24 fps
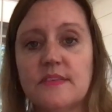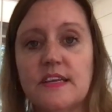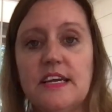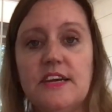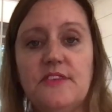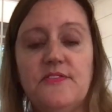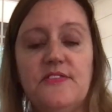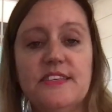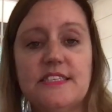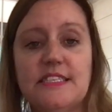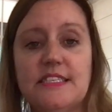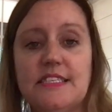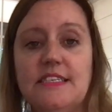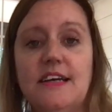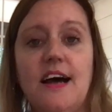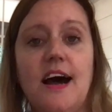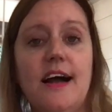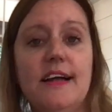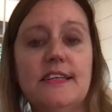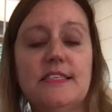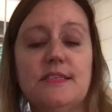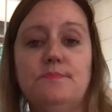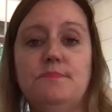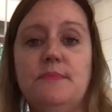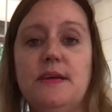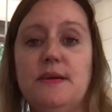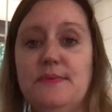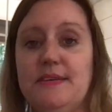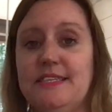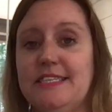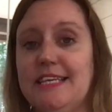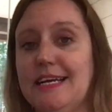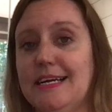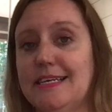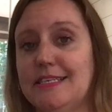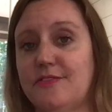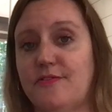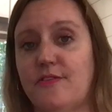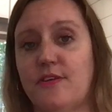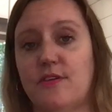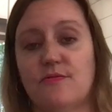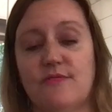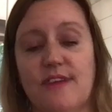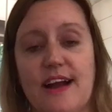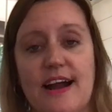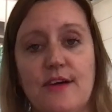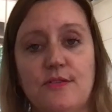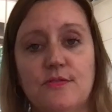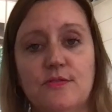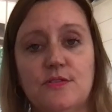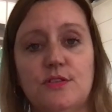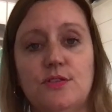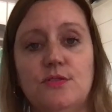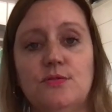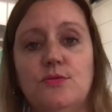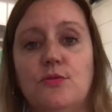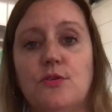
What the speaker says: If it's not, maybe take a different route,